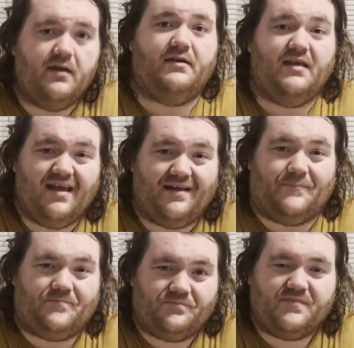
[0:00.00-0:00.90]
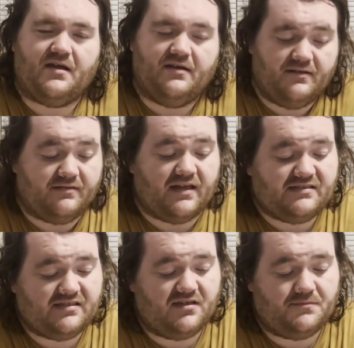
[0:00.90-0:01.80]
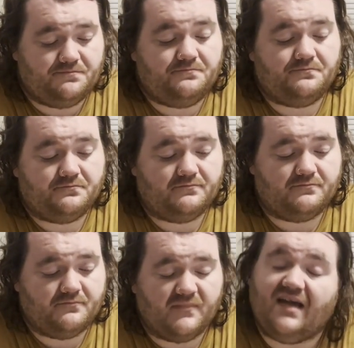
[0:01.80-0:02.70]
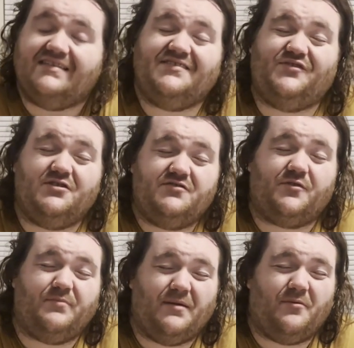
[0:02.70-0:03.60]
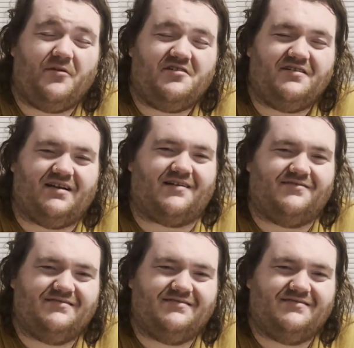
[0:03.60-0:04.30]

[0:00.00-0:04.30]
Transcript: Yeah, that's food from Paper Mario.